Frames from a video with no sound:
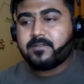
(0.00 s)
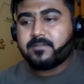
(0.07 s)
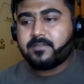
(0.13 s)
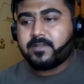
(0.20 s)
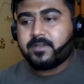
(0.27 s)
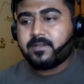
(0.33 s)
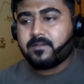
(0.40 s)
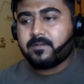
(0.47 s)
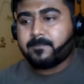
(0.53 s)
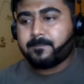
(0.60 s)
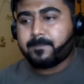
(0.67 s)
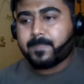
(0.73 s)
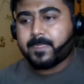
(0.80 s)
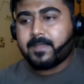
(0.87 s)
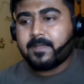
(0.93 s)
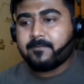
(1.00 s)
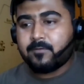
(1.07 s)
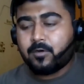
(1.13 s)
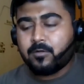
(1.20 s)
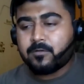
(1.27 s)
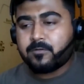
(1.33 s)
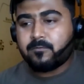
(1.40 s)
then I'm
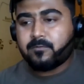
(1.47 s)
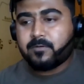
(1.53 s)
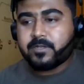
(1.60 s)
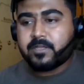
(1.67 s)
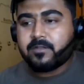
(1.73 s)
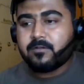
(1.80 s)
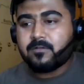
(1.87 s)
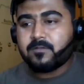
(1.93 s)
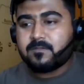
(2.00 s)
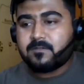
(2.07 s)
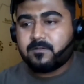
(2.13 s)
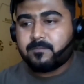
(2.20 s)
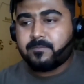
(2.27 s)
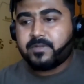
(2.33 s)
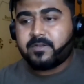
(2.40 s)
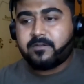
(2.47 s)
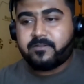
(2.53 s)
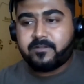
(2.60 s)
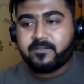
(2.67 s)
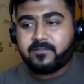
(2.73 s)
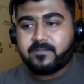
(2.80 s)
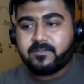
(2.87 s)
also working on some
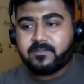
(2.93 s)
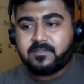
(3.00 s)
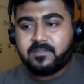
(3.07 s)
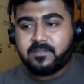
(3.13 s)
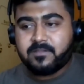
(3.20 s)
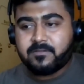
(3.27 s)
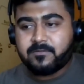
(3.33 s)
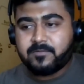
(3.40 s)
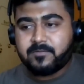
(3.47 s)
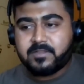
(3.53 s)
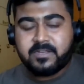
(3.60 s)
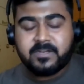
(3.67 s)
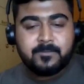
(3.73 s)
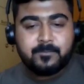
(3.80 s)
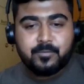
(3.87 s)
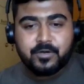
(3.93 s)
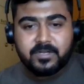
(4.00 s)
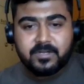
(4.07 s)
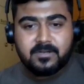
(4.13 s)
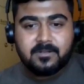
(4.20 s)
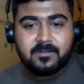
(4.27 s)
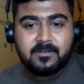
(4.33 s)
interesting things with endpoint
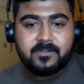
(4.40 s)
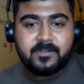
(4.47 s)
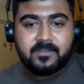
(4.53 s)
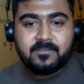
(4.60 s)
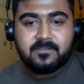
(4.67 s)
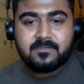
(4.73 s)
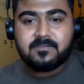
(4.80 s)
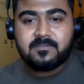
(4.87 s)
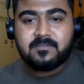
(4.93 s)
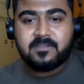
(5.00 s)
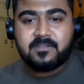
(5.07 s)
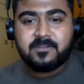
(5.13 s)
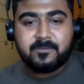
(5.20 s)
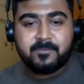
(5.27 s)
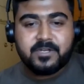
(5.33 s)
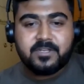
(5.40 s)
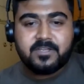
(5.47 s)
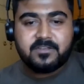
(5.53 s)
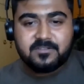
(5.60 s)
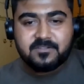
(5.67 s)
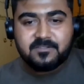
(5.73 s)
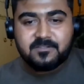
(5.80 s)
analytics, the
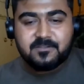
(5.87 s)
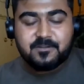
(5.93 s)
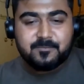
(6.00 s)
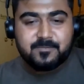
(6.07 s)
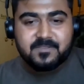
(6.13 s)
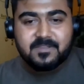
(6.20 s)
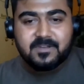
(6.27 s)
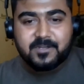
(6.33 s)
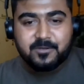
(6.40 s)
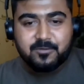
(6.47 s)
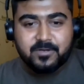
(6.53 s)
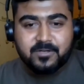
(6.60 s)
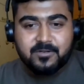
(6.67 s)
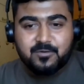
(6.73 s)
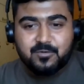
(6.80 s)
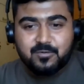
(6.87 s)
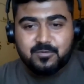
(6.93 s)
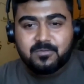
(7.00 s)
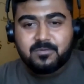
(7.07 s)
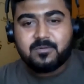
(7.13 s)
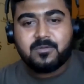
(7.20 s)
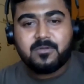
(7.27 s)
remediation scripts that you can
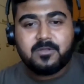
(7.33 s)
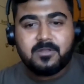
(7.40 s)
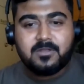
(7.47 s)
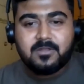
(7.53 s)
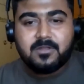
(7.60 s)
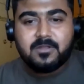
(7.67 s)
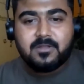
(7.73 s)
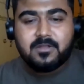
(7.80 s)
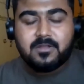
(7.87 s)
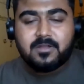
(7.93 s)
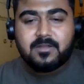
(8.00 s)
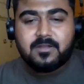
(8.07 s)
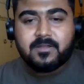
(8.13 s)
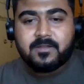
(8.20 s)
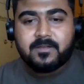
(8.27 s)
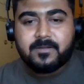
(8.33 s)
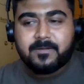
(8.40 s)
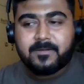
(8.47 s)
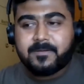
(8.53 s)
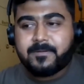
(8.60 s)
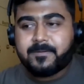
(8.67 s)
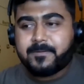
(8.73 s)
do. Mm-hmm.
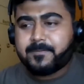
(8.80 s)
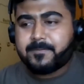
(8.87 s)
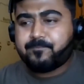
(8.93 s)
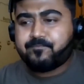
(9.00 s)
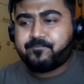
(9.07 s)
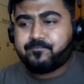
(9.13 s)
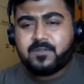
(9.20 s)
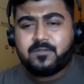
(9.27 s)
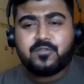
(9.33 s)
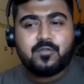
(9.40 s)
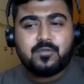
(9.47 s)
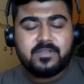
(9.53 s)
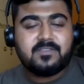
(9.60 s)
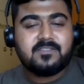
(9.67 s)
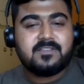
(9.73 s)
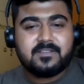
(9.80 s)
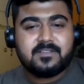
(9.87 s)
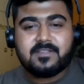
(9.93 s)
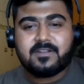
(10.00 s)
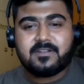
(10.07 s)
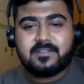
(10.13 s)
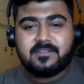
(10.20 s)
and so things like
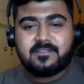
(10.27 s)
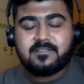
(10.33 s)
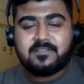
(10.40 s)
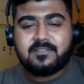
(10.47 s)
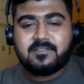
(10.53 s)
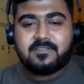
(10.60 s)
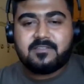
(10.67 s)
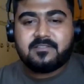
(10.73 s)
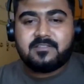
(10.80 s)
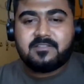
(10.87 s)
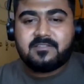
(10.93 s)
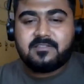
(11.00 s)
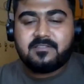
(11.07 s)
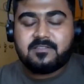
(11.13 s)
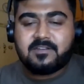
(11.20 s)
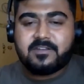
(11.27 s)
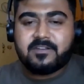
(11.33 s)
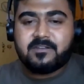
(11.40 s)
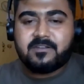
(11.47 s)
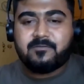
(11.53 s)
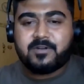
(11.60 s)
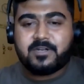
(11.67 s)
that this is this is
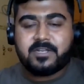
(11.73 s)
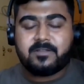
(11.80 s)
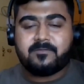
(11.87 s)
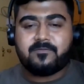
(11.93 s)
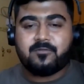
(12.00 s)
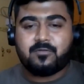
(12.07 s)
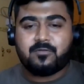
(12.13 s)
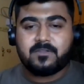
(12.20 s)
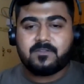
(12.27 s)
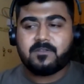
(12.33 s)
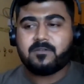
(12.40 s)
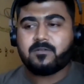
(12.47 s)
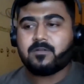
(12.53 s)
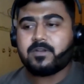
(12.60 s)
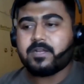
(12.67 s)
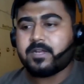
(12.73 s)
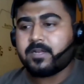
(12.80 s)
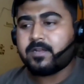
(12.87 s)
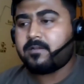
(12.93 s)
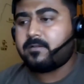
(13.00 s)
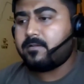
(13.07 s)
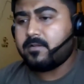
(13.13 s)
currently what i'm focusing on
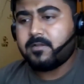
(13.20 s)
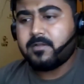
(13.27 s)
and